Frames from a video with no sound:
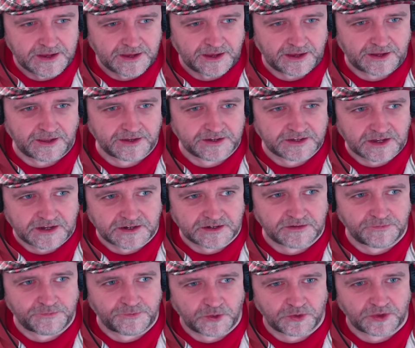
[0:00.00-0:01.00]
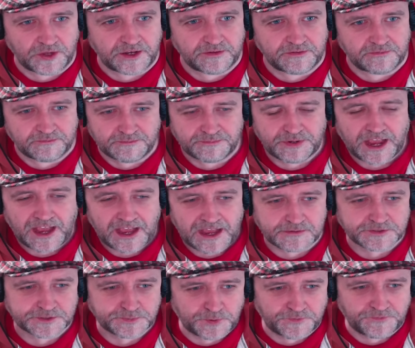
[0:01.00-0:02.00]
And I kind of feel that
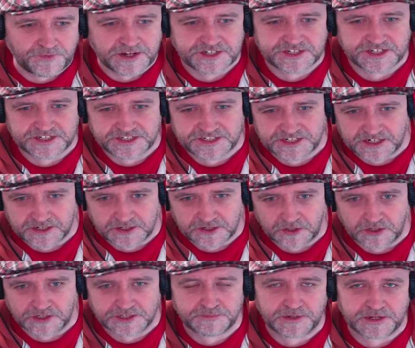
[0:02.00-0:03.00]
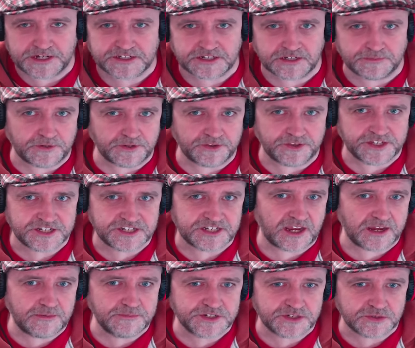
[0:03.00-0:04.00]
perhaps Professor Cynical has picked up on the
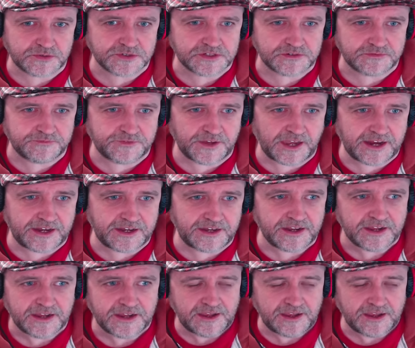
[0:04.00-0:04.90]
same sort of vein.